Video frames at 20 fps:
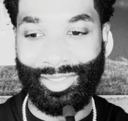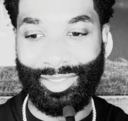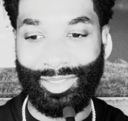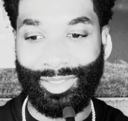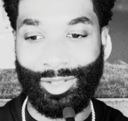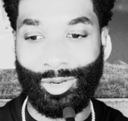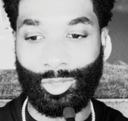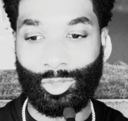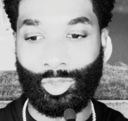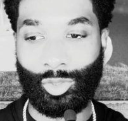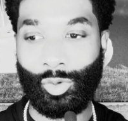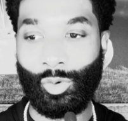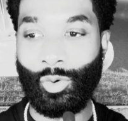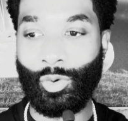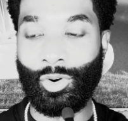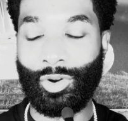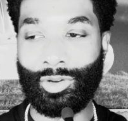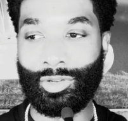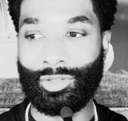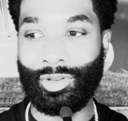their
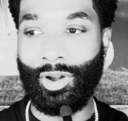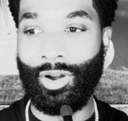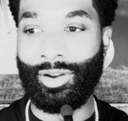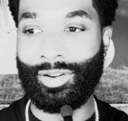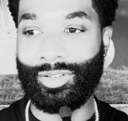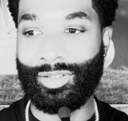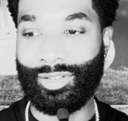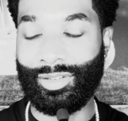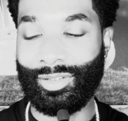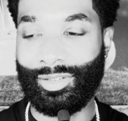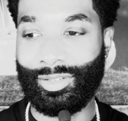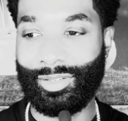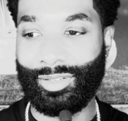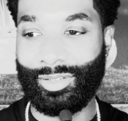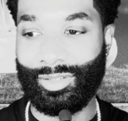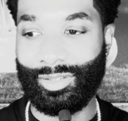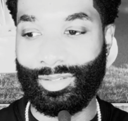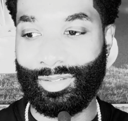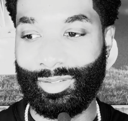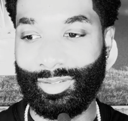tours are
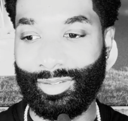just